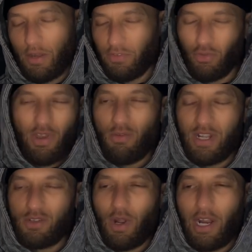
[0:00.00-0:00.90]
I swear he
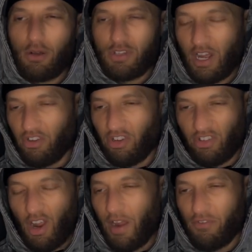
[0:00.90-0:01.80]
went to one of those countries. I
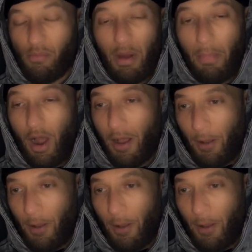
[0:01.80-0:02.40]
can't even remember.